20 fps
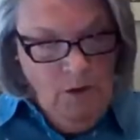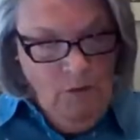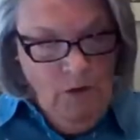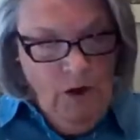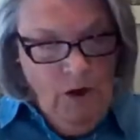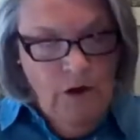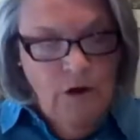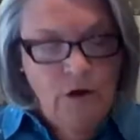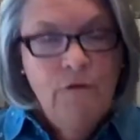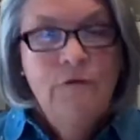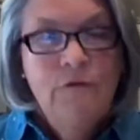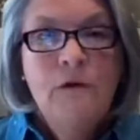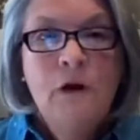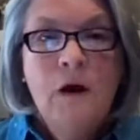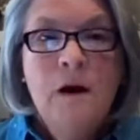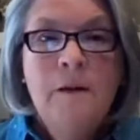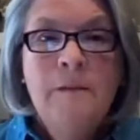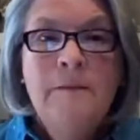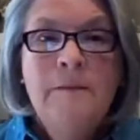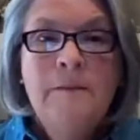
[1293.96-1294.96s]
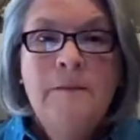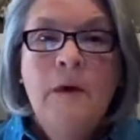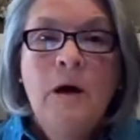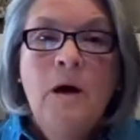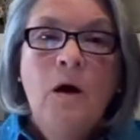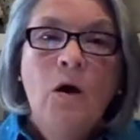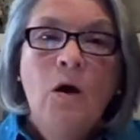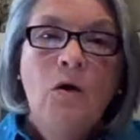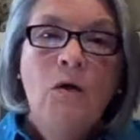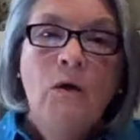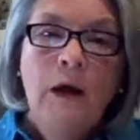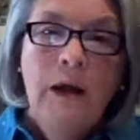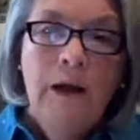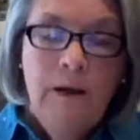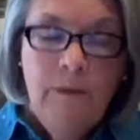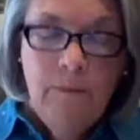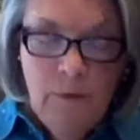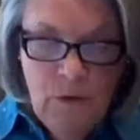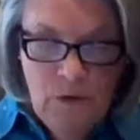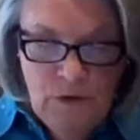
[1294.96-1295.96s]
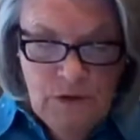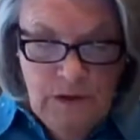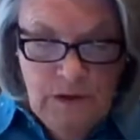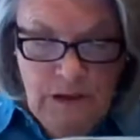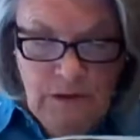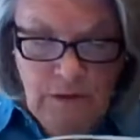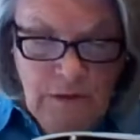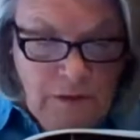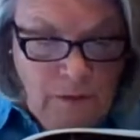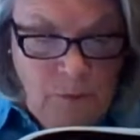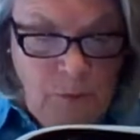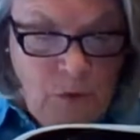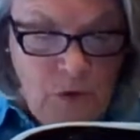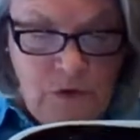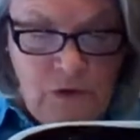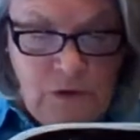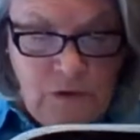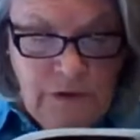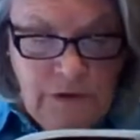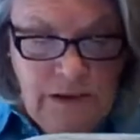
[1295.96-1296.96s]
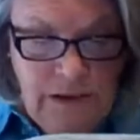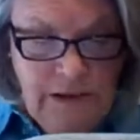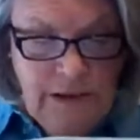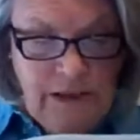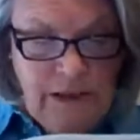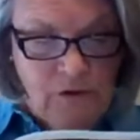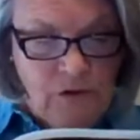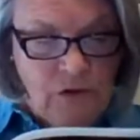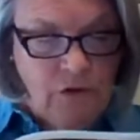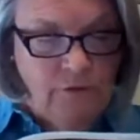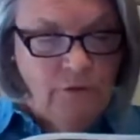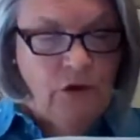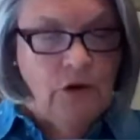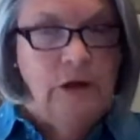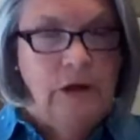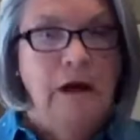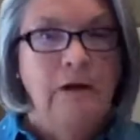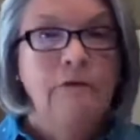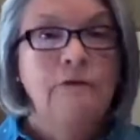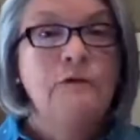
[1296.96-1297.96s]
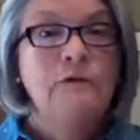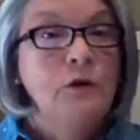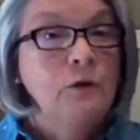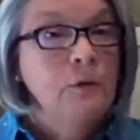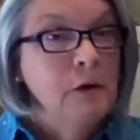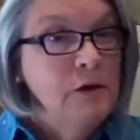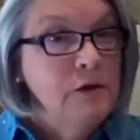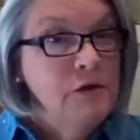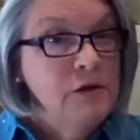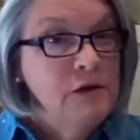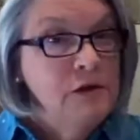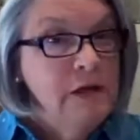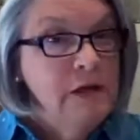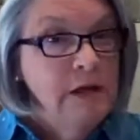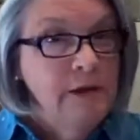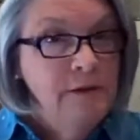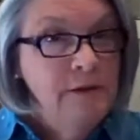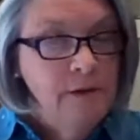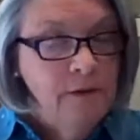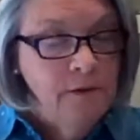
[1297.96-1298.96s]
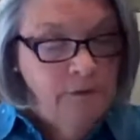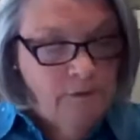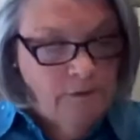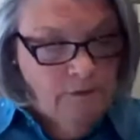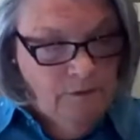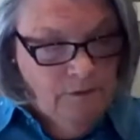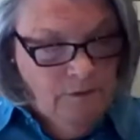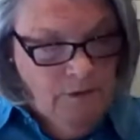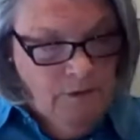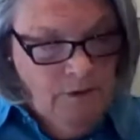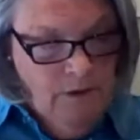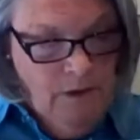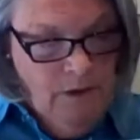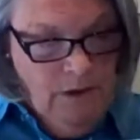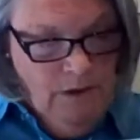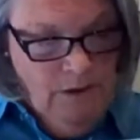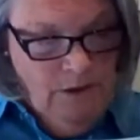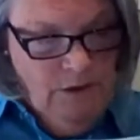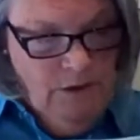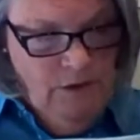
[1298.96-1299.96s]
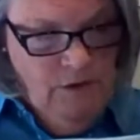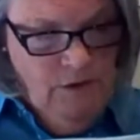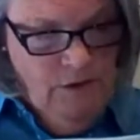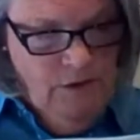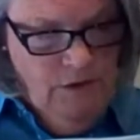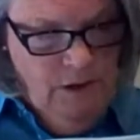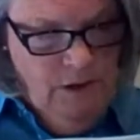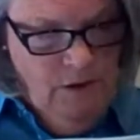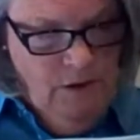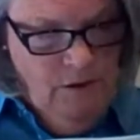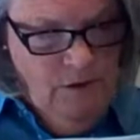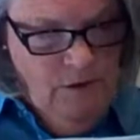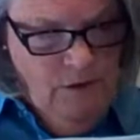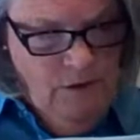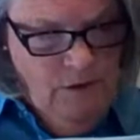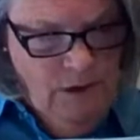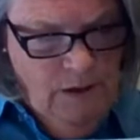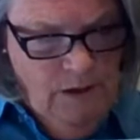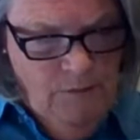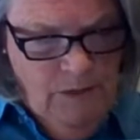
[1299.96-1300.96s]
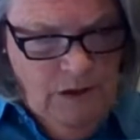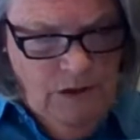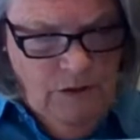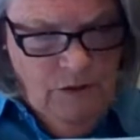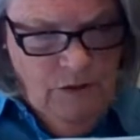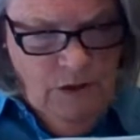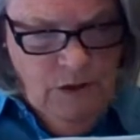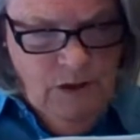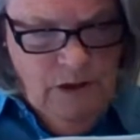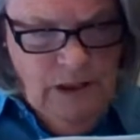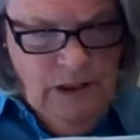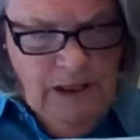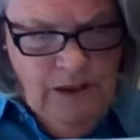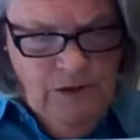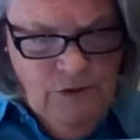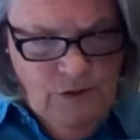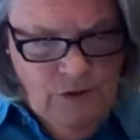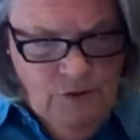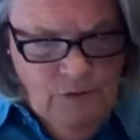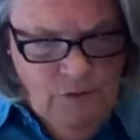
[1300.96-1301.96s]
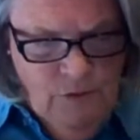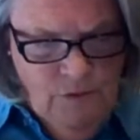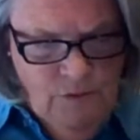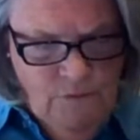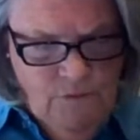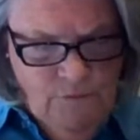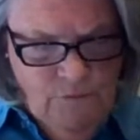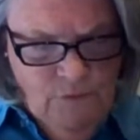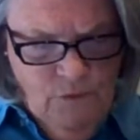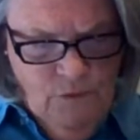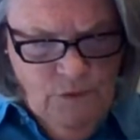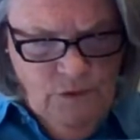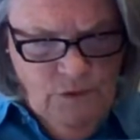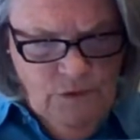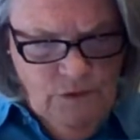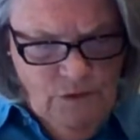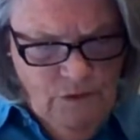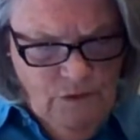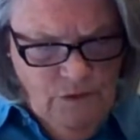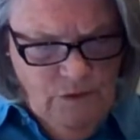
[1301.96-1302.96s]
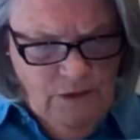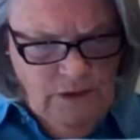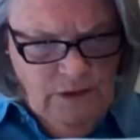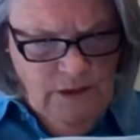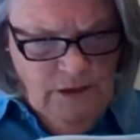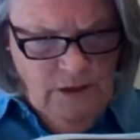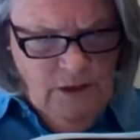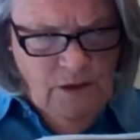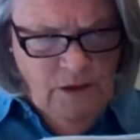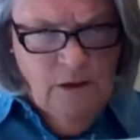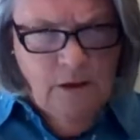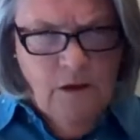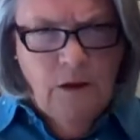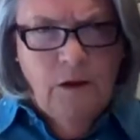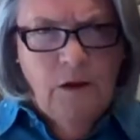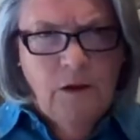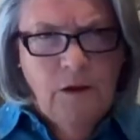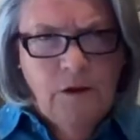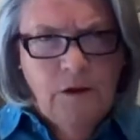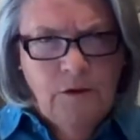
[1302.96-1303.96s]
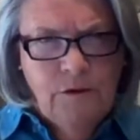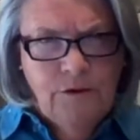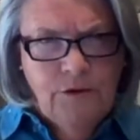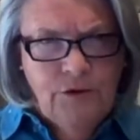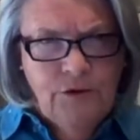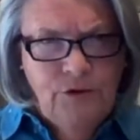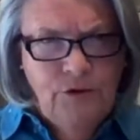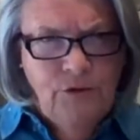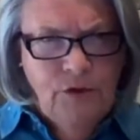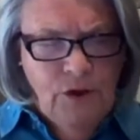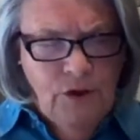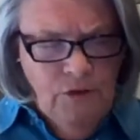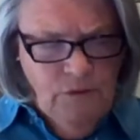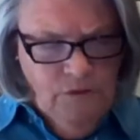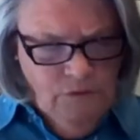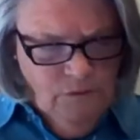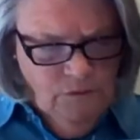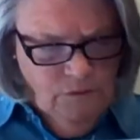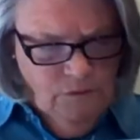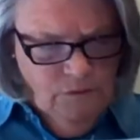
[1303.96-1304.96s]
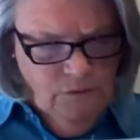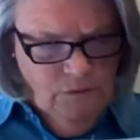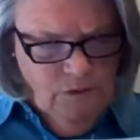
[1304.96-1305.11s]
where you're from, or any personal personal details of your life. Do you understand? Sarah stared at Matron and answered with forced certainty. "I'm sure.